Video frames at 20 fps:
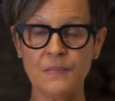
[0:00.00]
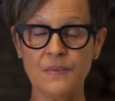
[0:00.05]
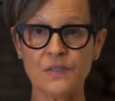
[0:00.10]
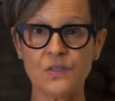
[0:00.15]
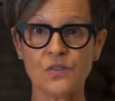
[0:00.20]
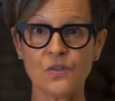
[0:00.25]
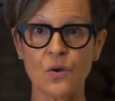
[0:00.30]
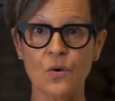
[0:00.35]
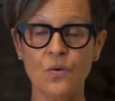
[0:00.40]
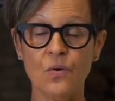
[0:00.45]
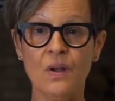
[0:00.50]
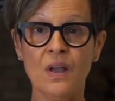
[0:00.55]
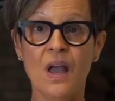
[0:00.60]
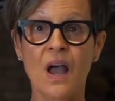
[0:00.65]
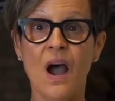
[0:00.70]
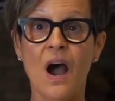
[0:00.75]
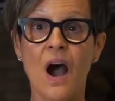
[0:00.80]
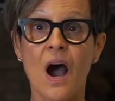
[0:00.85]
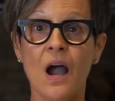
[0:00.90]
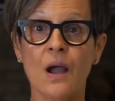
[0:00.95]
So
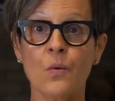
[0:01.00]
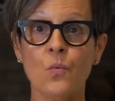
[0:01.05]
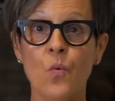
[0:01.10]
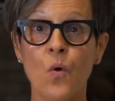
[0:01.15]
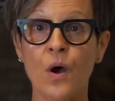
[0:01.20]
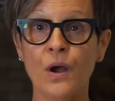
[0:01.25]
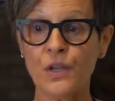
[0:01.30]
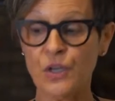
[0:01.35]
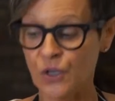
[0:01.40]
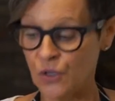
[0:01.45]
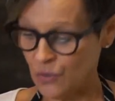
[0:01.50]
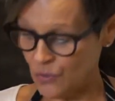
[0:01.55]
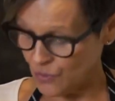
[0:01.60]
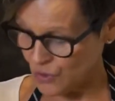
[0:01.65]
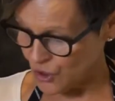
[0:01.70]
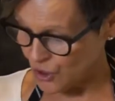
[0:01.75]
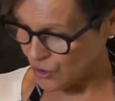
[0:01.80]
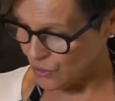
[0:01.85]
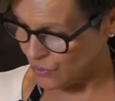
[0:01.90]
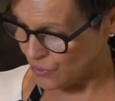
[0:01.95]
I want you
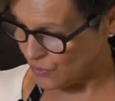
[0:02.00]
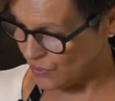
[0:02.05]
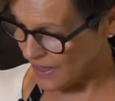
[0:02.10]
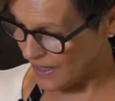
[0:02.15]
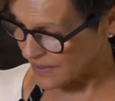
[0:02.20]
to,